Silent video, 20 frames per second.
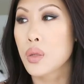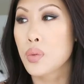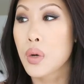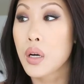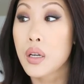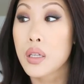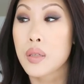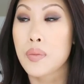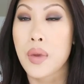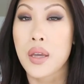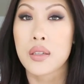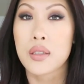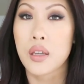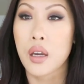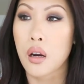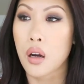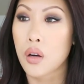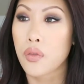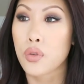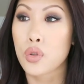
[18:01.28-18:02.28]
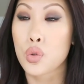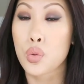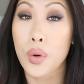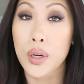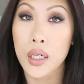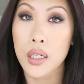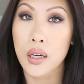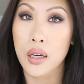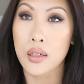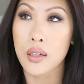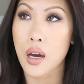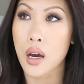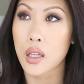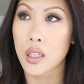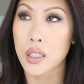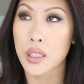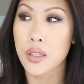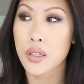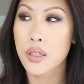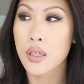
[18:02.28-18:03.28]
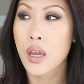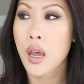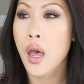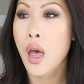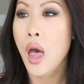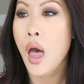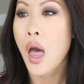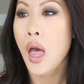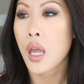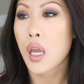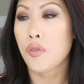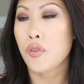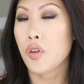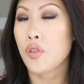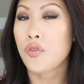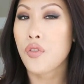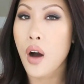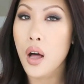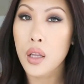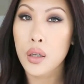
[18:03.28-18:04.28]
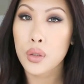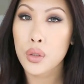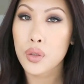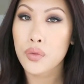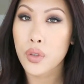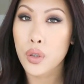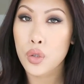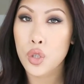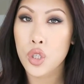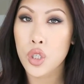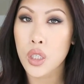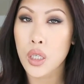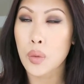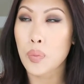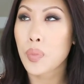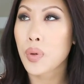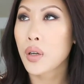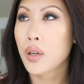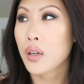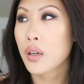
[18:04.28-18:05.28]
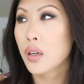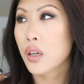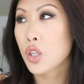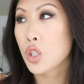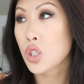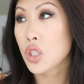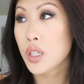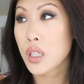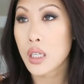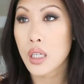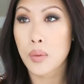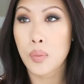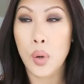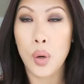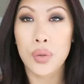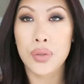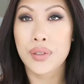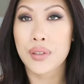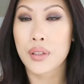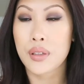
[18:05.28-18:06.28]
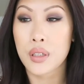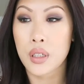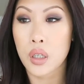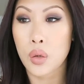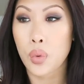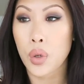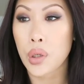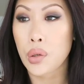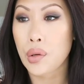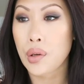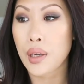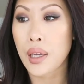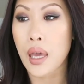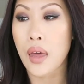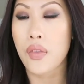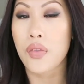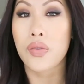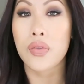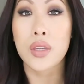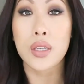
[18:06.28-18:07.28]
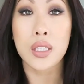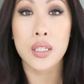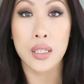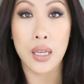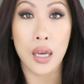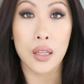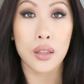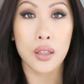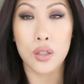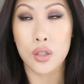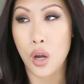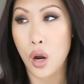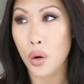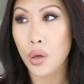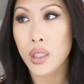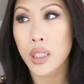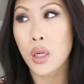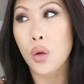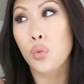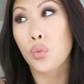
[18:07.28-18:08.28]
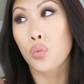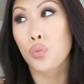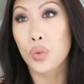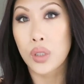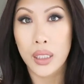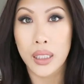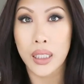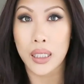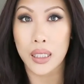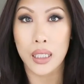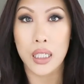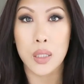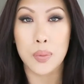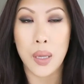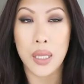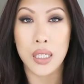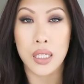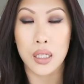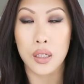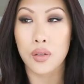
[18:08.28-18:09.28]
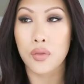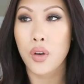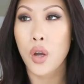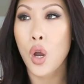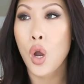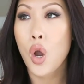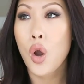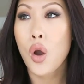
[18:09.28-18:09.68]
as well as a mascara for $29. If you follow Nouveau Cheap, she posted a deal where you can get this set that's already really inexpensive